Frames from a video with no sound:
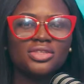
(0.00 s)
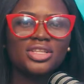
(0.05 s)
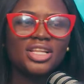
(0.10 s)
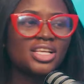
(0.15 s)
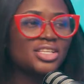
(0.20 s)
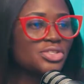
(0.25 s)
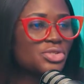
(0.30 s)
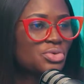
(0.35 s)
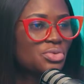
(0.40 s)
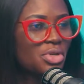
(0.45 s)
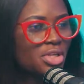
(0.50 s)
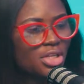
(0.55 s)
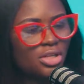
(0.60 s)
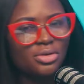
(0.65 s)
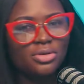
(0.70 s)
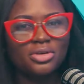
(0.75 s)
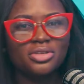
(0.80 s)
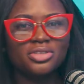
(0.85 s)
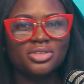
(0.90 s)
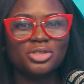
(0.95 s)
Let's quickly
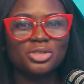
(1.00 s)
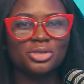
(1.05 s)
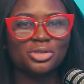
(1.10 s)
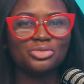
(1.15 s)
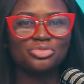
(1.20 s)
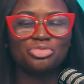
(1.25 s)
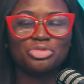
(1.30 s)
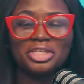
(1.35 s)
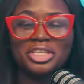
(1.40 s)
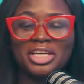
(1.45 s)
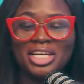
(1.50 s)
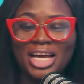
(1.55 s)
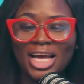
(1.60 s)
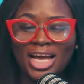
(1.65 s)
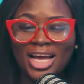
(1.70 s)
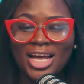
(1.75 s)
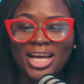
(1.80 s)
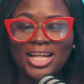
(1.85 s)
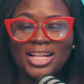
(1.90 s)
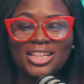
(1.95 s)
go on a short break.
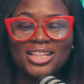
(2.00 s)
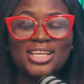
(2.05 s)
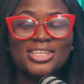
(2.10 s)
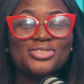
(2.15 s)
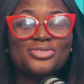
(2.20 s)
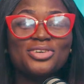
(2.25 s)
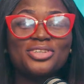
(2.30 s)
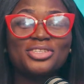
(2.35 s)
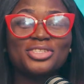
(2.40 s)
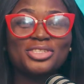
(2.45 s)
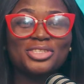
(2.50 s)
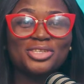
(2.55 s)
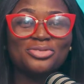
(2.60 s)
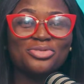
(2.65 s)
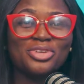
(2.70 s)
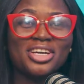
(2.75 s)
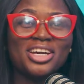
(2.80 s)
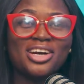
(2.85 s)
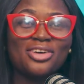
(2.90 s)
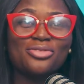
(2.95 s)
Let's go on a short
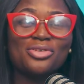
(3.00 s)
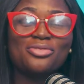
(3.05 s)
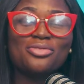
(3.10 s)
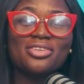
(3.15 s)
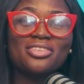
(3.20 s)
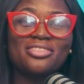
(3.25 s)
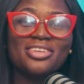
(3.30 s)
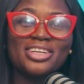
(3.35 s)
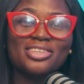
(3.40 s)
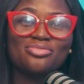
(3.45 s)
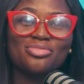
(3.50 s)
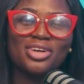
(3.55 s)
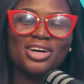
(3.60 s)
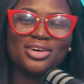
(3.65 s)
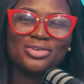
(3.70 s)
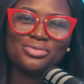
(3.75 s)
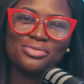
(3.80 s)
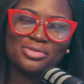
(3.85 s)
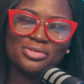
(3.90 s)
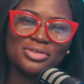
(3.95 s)
break, and when we're right
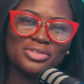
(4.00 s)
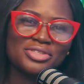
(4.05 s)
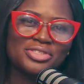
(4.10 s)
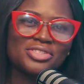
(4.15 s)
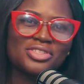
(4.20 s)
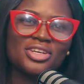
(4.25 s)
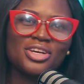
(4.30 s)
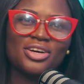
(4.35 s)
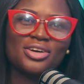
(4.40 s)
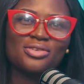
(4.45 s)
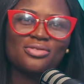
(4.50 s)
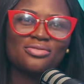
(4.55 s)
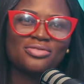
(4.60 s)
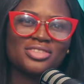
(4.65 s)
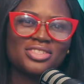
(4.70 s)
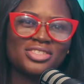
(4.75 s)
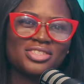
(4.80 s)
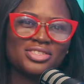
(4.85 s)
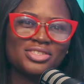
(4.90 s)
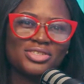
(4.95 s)
back, we'll continue our
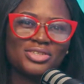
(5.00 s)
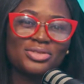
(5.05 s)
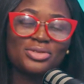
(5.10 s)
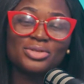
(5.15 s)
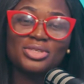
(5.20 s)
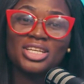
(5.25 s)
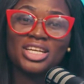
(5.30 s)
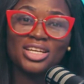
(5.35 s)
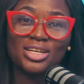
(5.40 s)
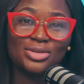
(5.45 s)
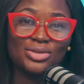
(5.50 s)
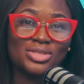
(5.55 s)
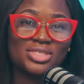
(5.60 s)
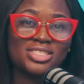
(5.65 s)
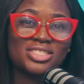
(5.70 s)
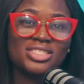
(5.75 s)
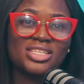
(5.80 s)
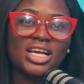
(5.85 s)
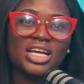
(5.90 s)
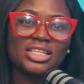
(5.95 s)
conversation on
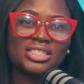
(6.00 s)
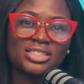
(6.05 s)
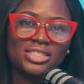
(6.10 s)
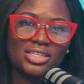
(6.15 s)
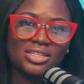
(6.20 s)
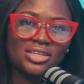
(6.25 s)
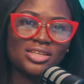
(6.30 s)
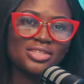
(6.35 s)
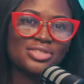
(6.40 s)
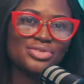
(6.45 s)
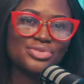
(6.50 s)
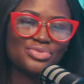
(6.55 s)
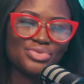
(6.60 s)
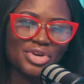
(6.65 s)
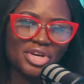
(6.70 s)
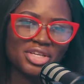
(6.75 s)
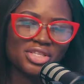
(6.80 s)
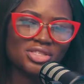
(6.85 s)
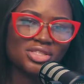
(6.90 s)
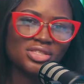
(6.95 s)
landlords and tenants'
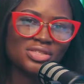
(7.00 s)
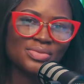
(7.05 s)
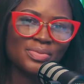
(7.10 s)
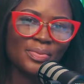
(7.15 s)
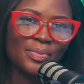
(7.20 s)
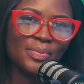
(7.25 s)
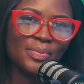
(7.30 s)
rights.